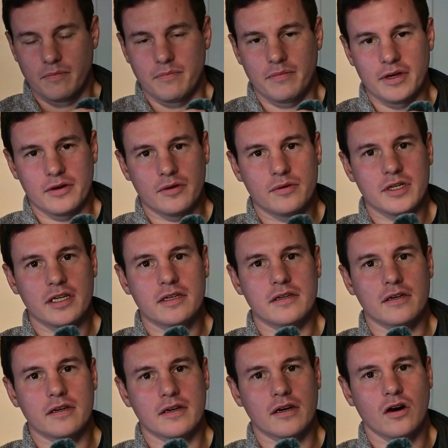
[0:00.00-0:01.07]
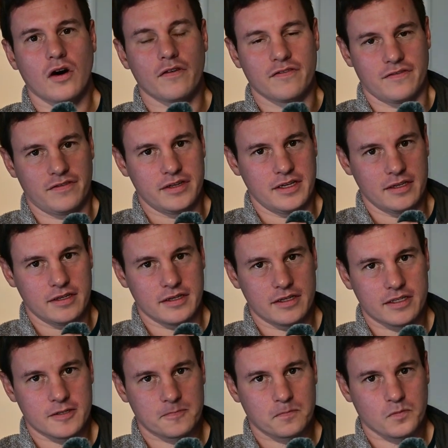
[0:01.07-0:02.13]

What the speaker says: Building confidence.